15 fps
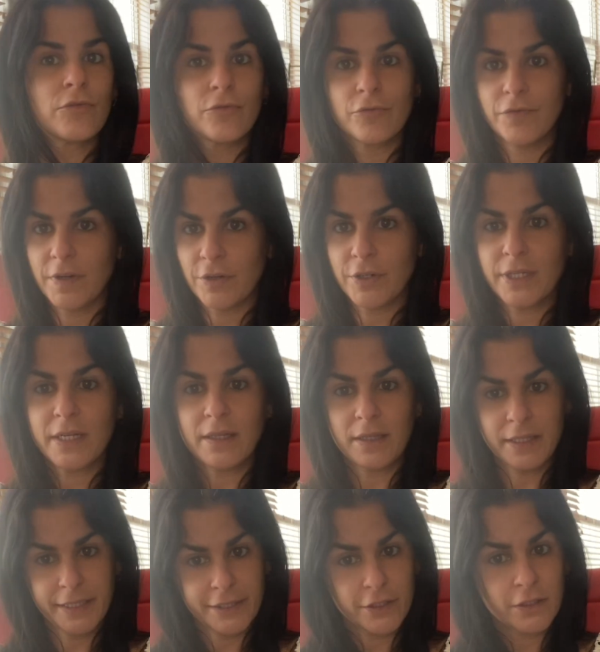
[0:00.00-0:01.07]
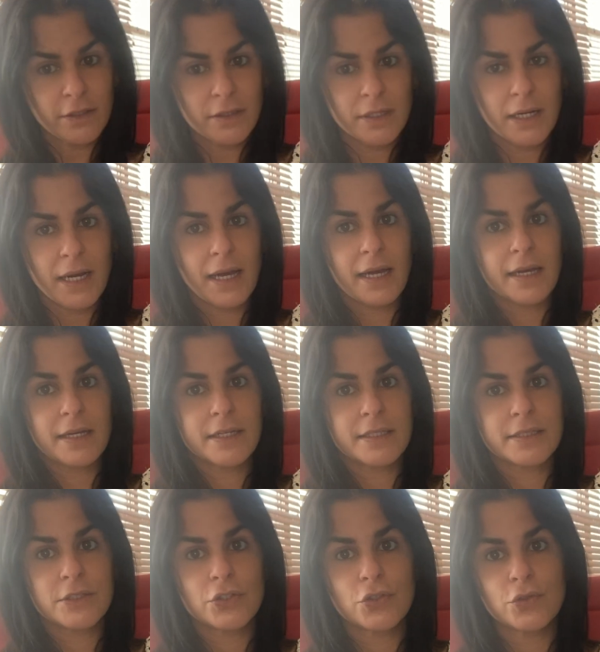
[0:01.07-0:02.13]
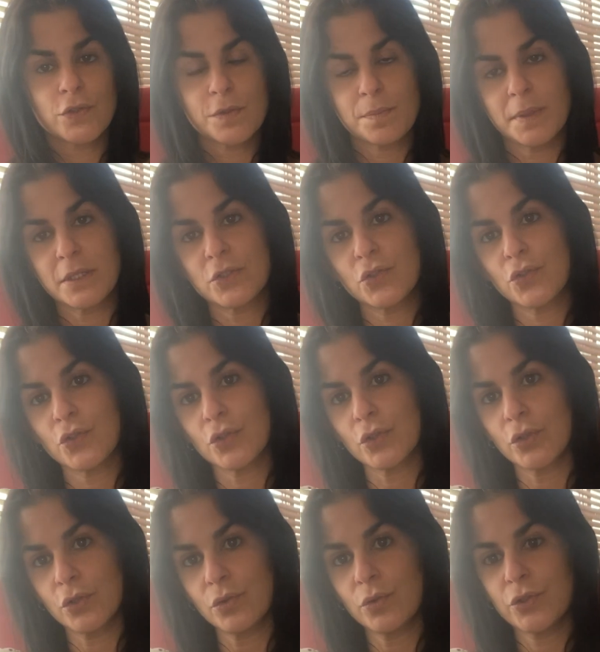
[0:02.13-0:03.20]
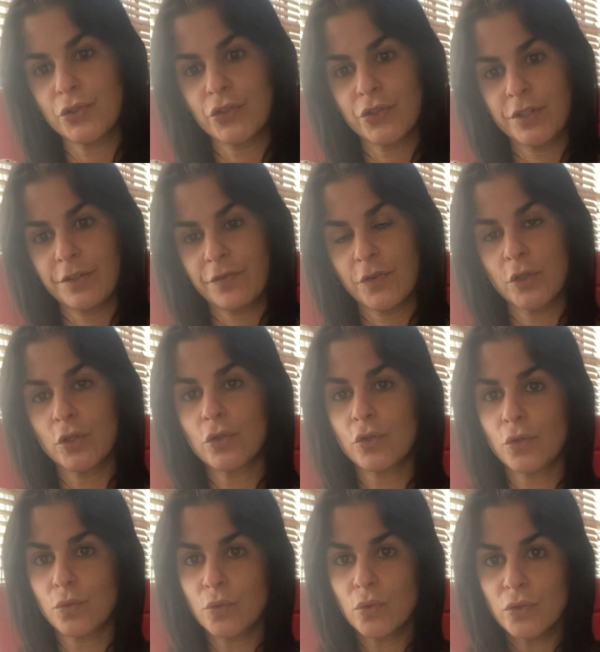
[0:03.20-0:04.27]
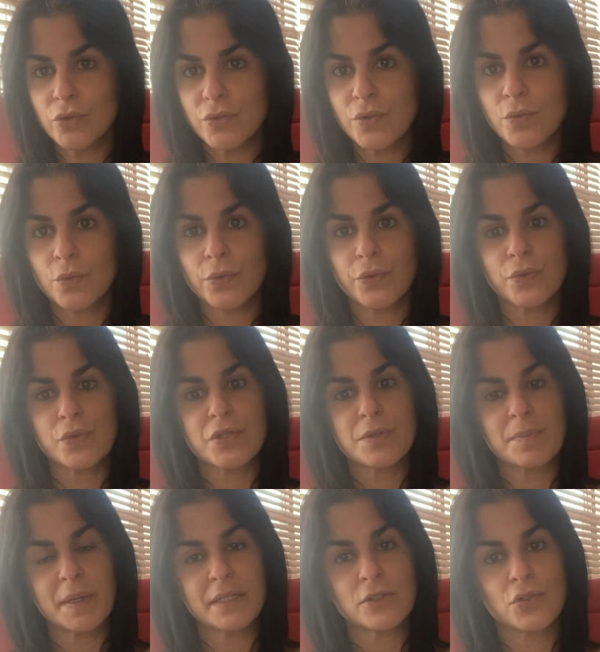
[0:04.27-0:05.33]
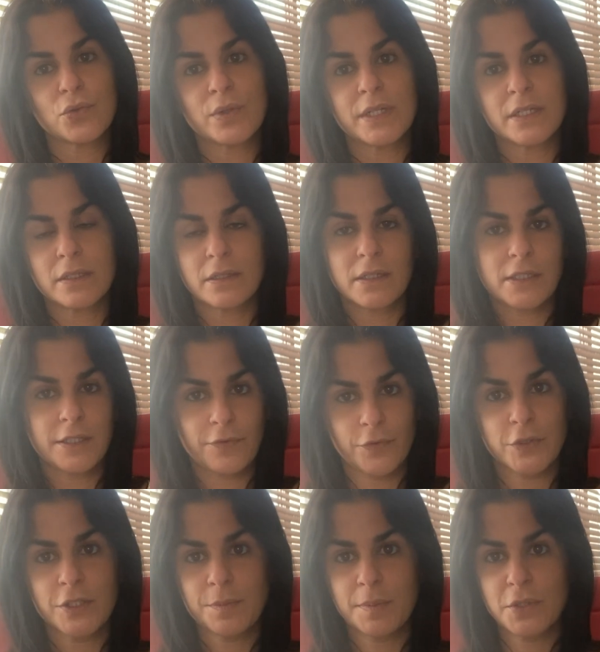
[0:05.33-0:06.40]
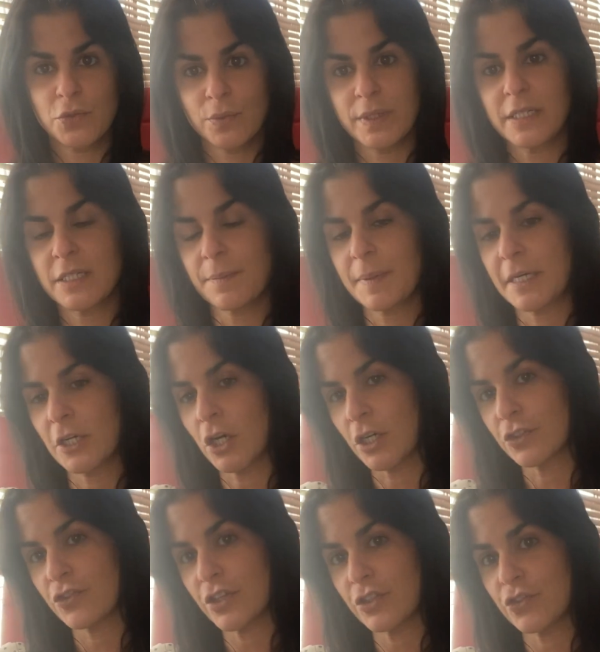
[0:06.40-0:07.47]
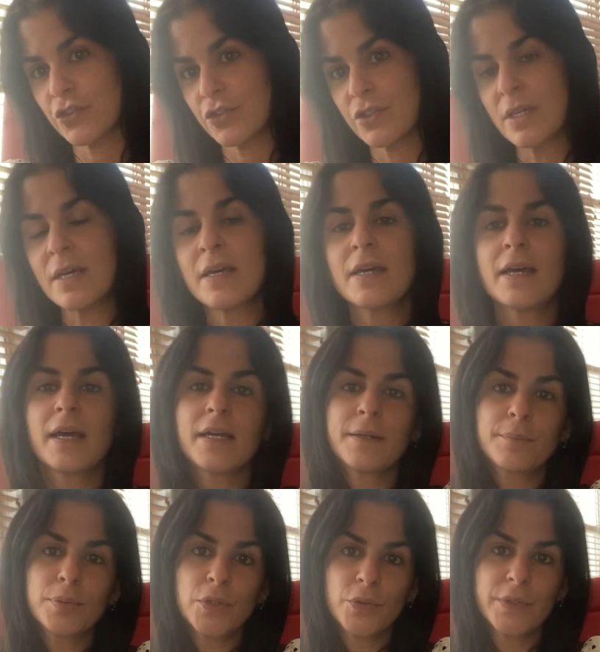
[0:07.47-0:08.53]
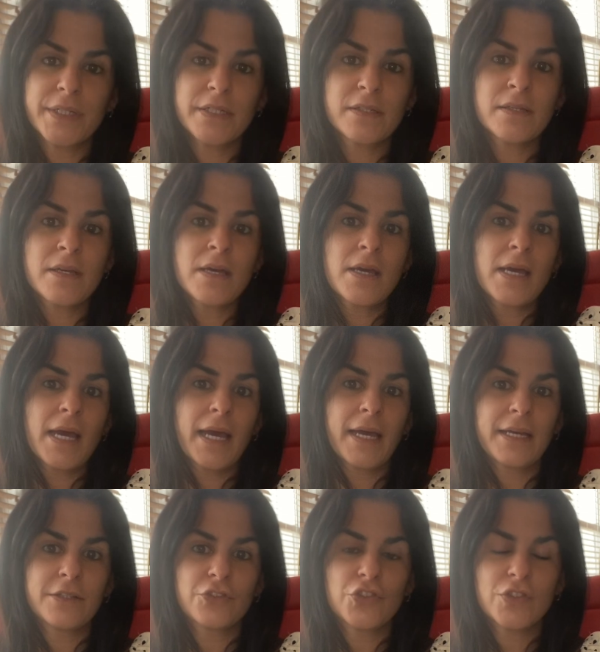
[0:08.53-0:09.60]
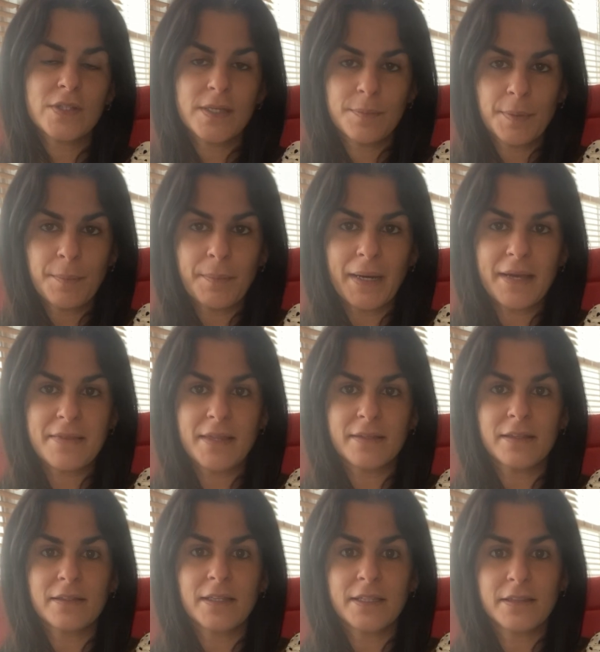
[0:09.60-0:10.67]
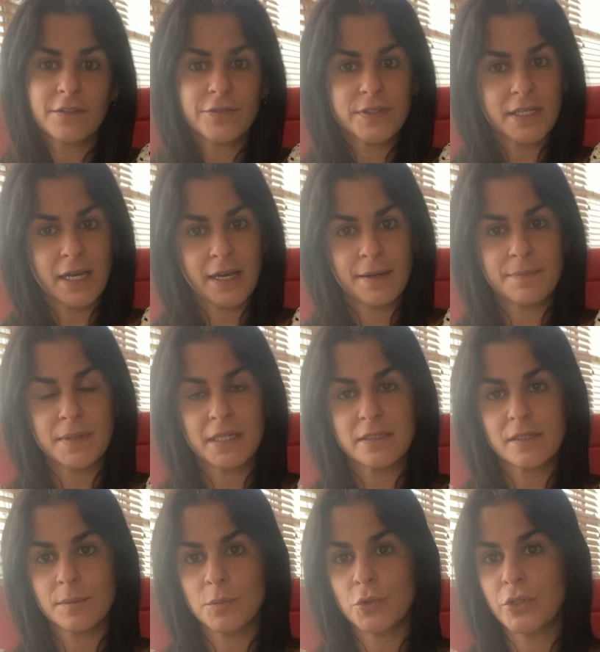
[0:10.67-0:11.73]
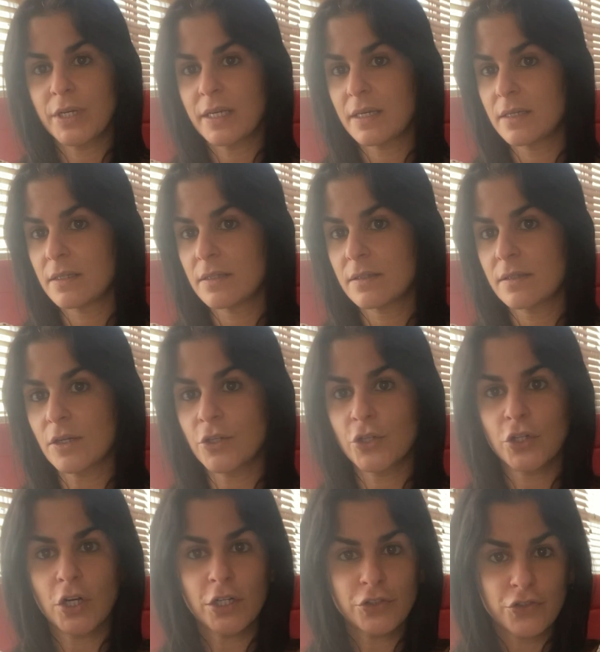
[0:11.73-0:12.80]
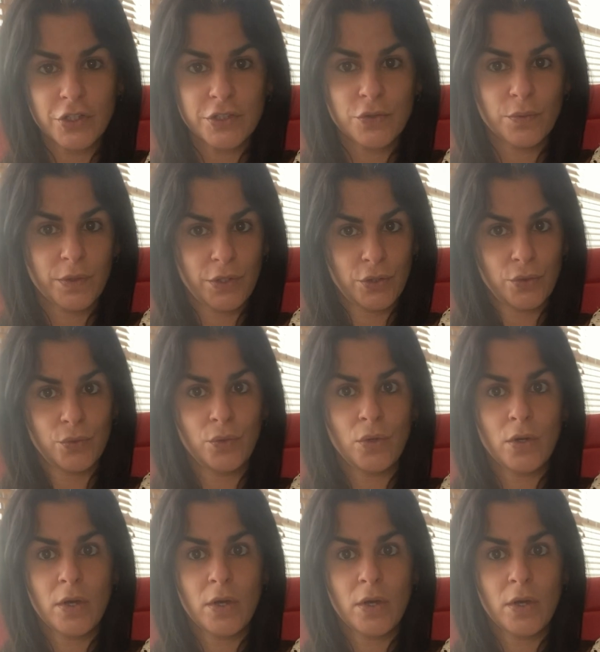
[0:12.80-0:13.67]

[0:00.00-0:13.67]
very clear and you speak to your local attorney for local rules with respect to the difference between independent contractors and employees. And just keep in mind that the length of time that someone is under contract with you